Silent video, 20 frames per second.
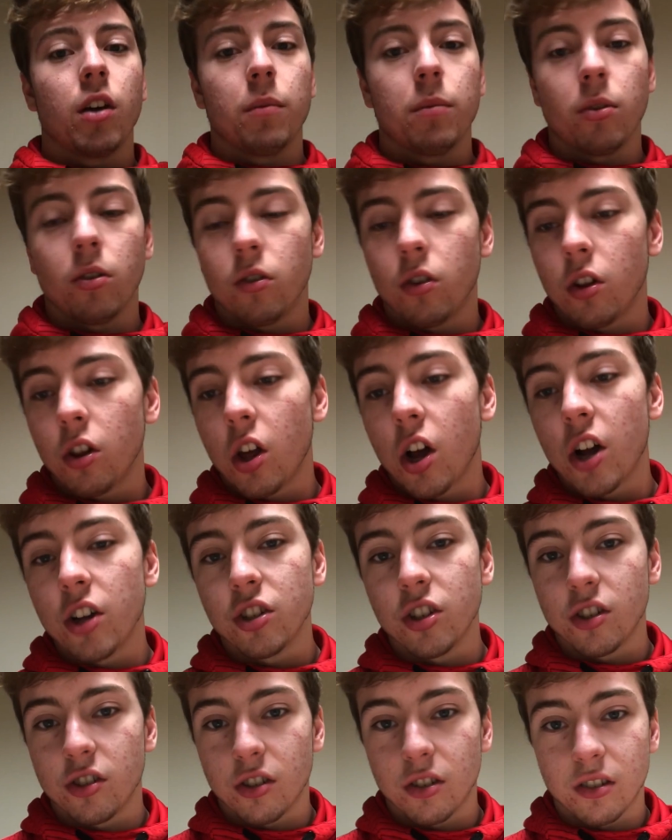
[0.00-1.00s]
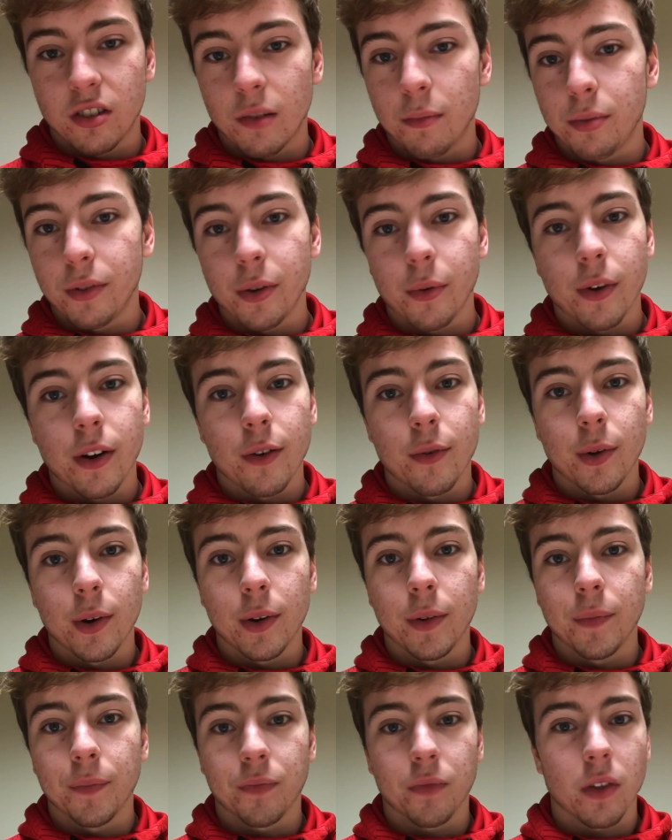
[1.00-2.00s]
Appeal to logic is just simply where
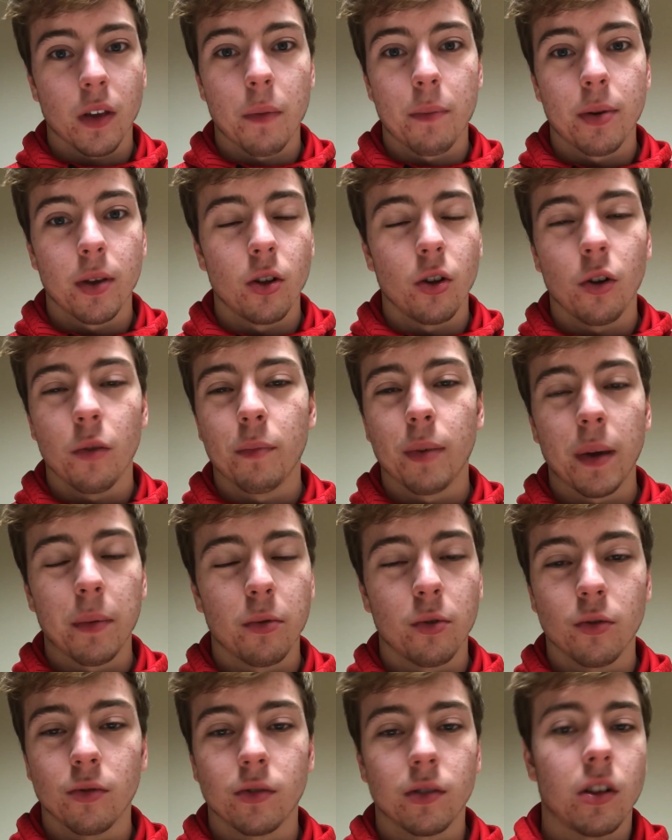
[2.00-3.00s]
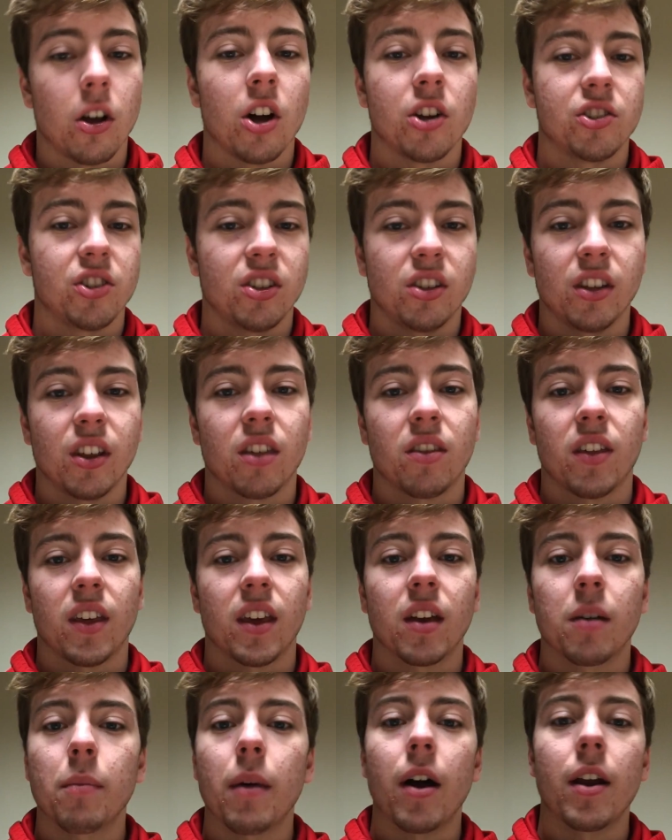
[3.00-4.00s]
we appeal and people logically
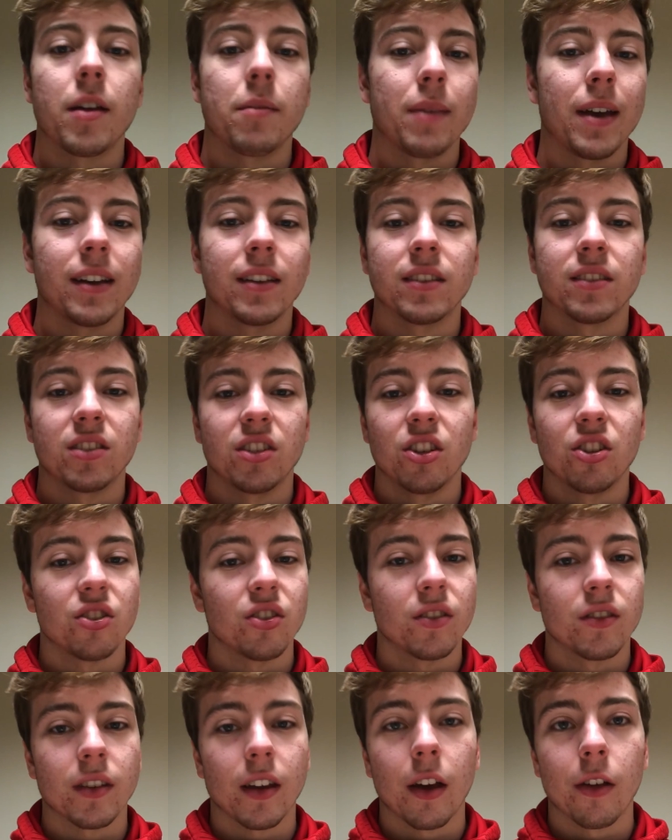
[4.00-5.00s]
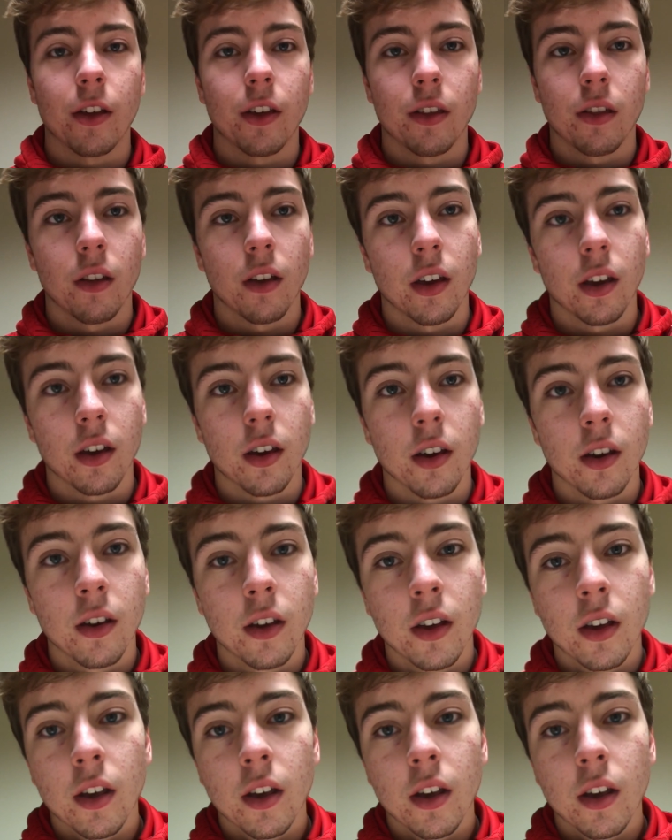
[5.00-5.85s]
think about it, make decisions how they think.